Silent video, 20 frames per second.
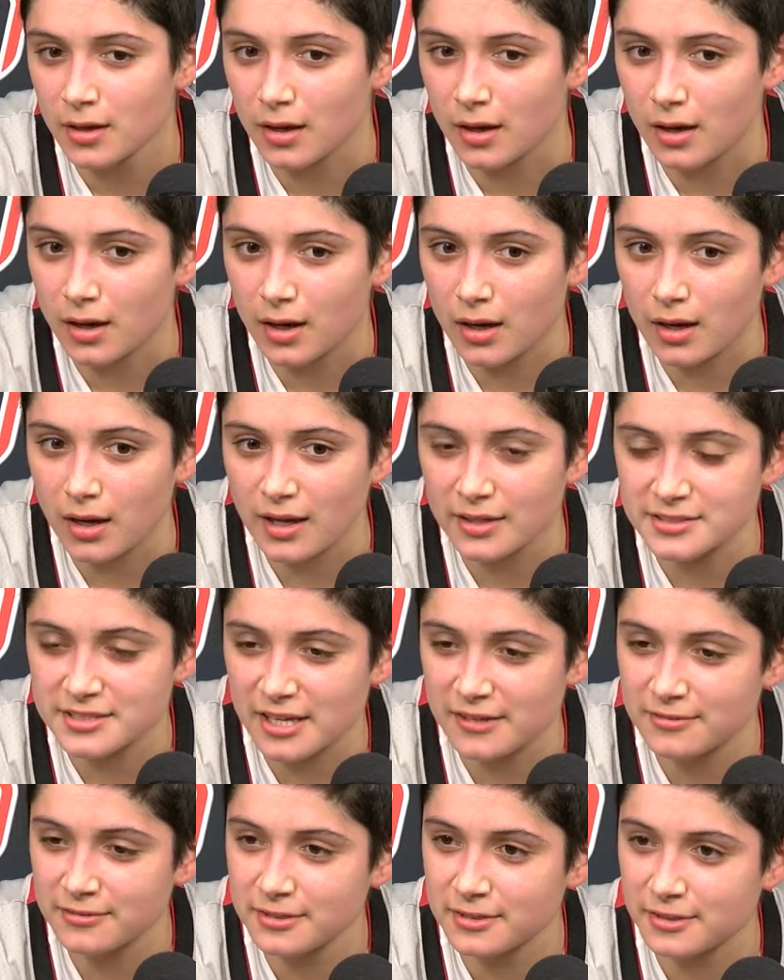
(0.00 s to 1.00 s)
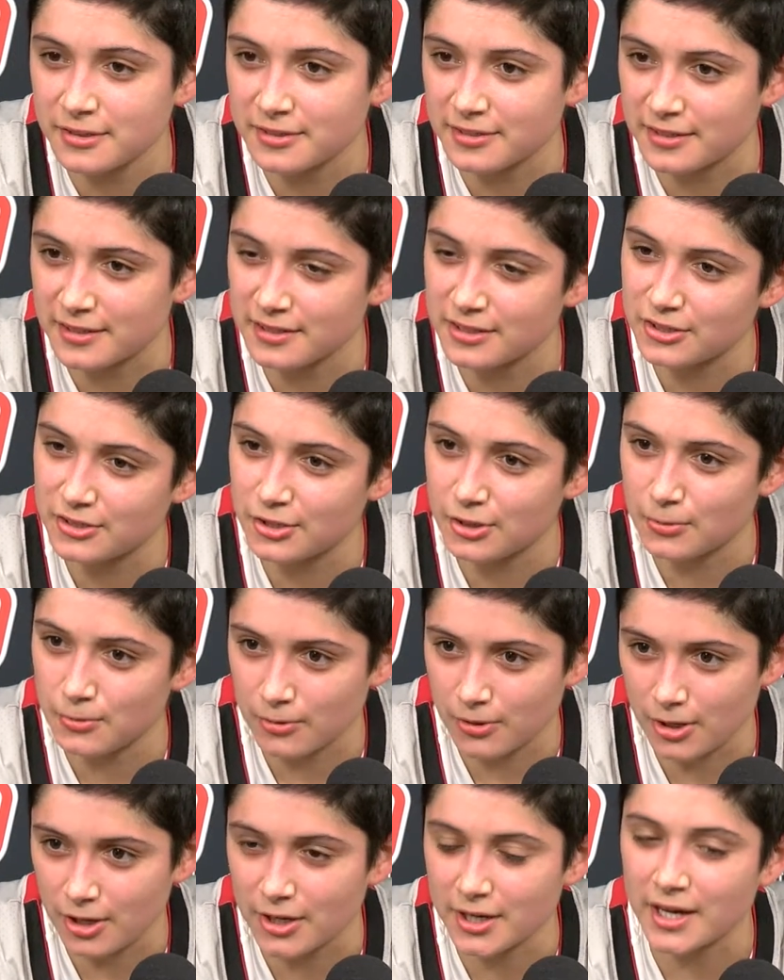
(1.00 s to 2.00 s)
Uh, I definitely think you know
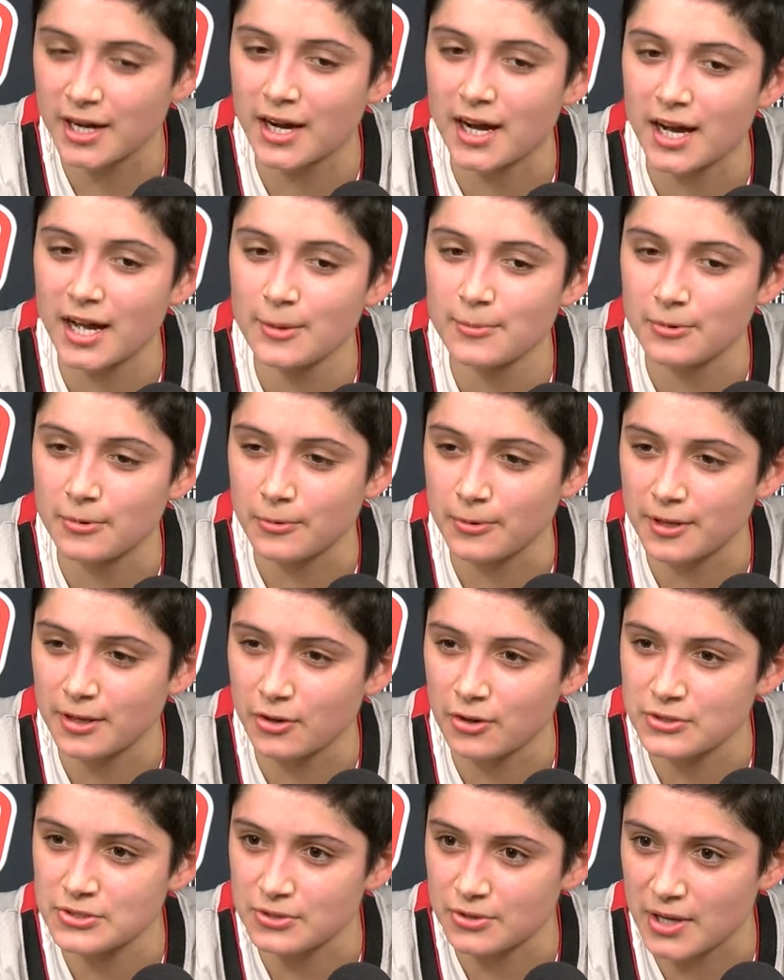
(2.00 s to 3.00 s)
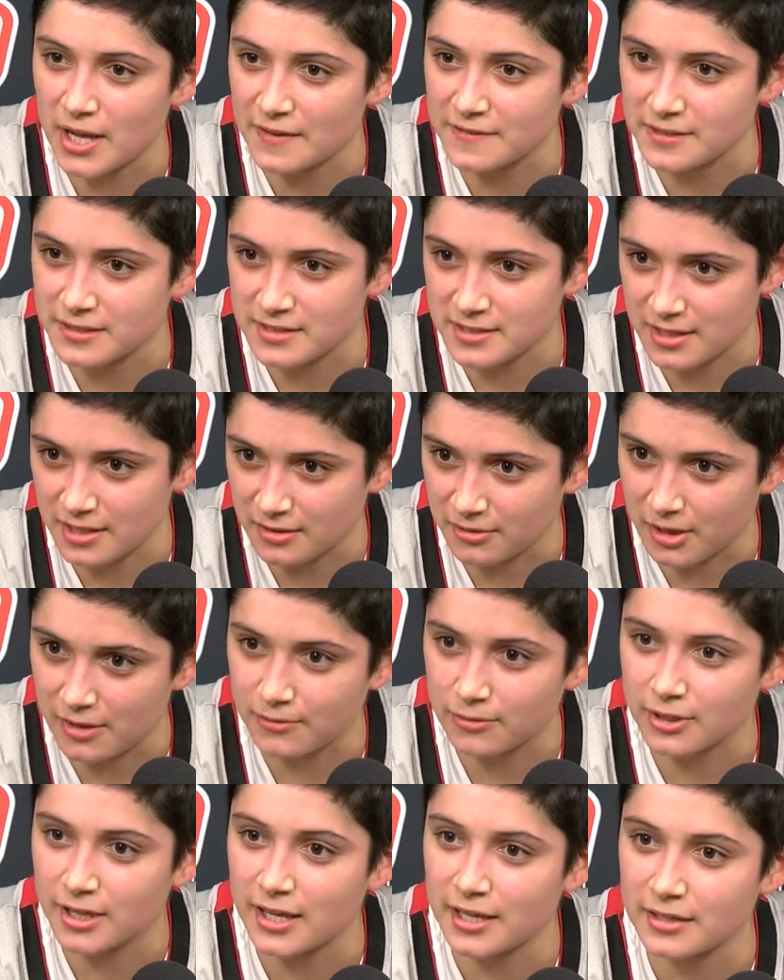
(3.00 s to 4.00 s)
we're on a high, but we also have to stay
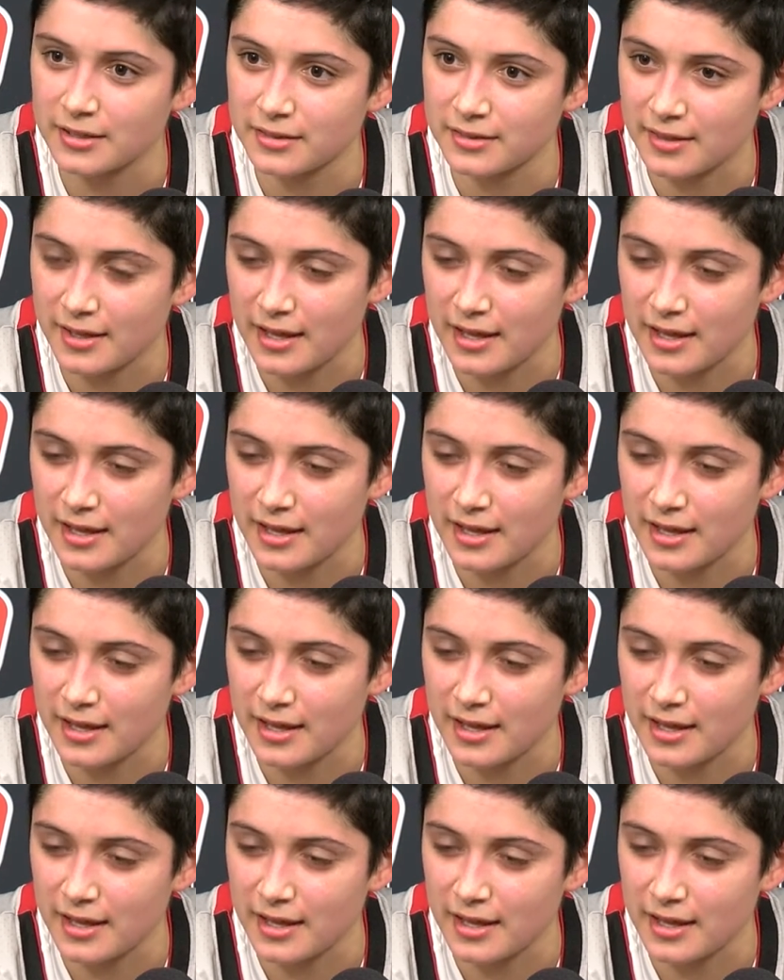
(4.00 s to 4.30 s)
level-headed.